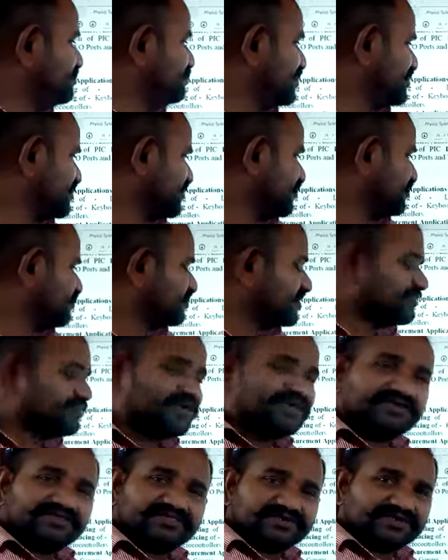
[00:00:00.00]
but
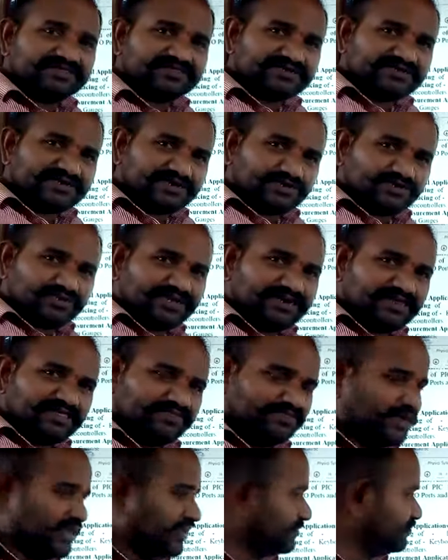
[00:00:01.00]
7-segment is restricted to the
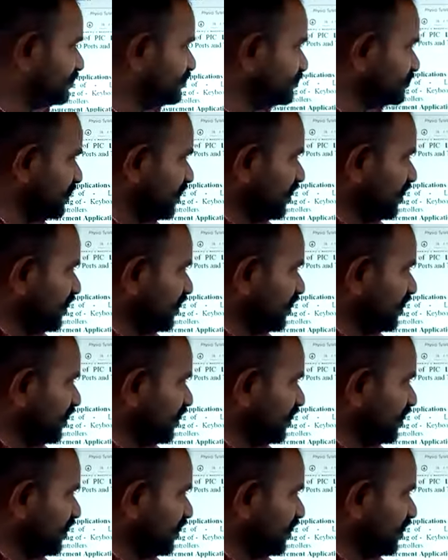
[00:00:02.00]
decimal numbers.